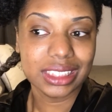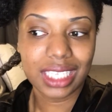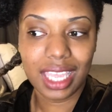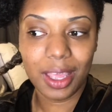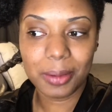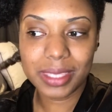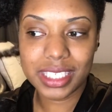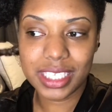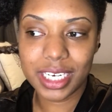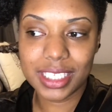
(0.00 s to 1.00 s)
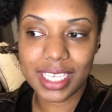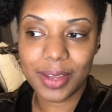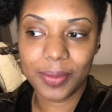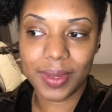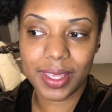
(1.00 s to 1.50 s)
Hope this turns out
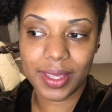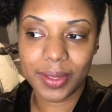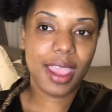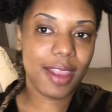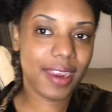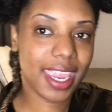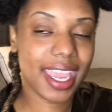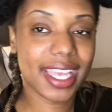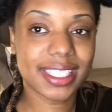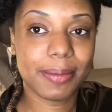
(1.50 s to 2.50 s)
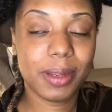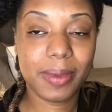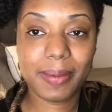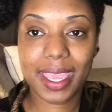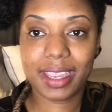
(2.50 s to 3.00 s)
well. All right, guys, I'm going to be
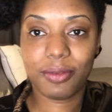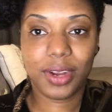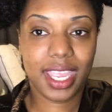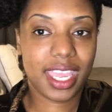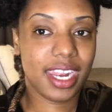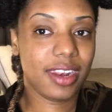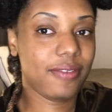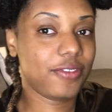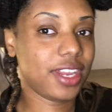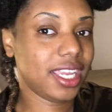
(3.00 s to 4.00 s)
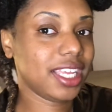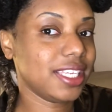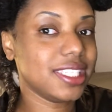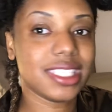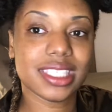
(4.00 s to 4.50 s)
back when I get in the front
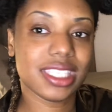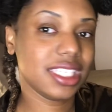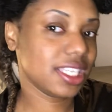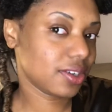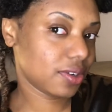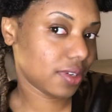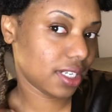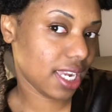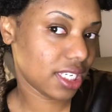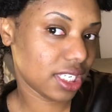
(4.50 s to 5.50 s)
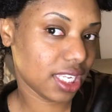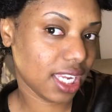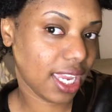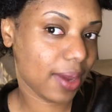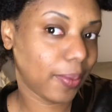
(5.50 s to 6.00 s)
because this whole coordination thing
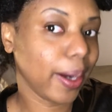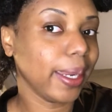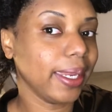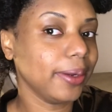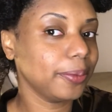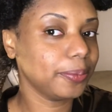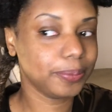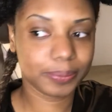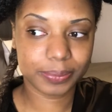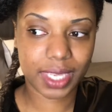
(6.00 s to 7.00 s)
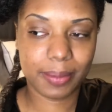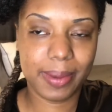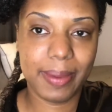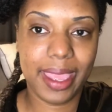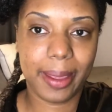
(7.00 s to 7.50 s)
ain't working. I'll be
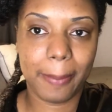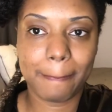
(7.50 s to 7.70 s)
back.